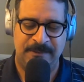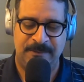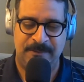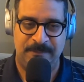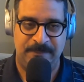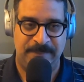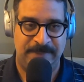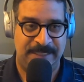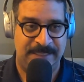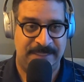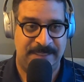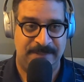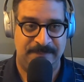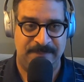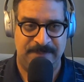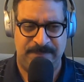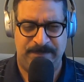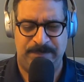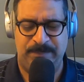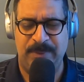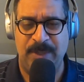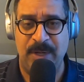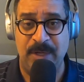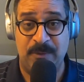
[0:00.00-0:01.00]
Oh
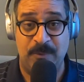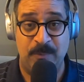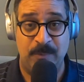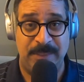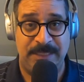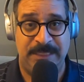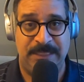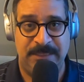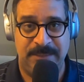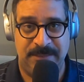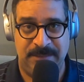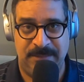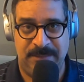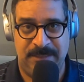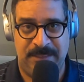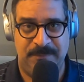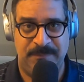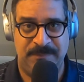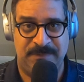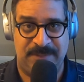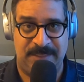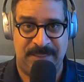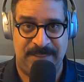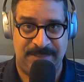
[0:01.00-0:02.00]
man, Buckwheat. He
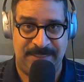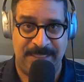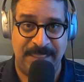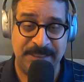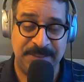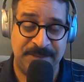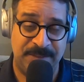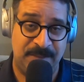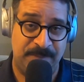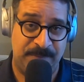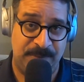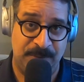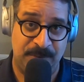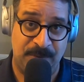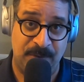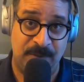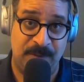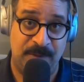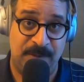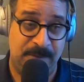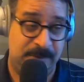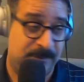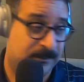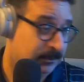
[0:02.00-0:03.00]
was like, that should have been
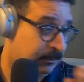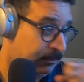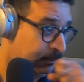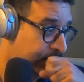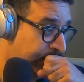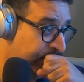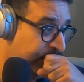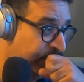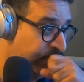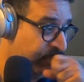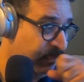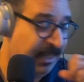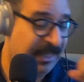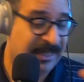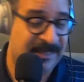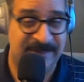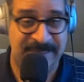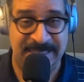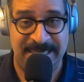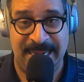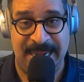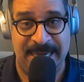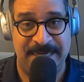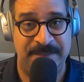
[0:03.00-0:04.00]
called
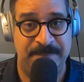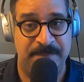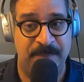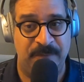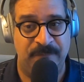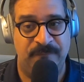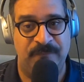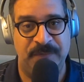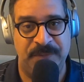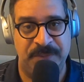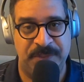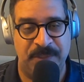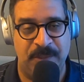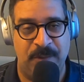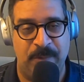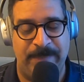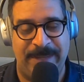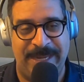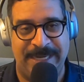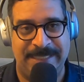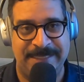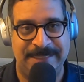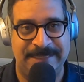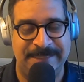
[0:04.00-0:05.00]
the Eddie Murphy Show
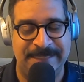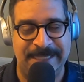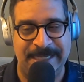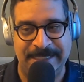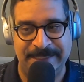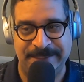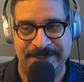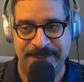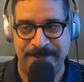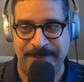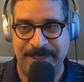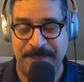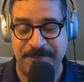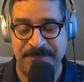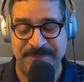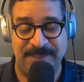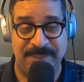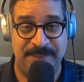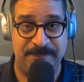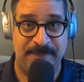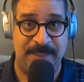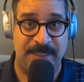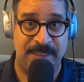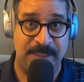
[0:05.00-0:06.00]
back in the day. So that was
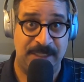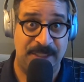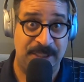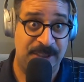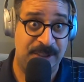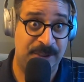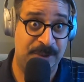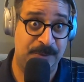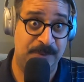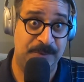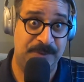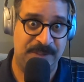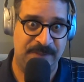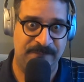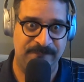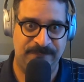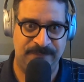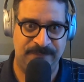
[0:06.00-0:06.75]
like my huge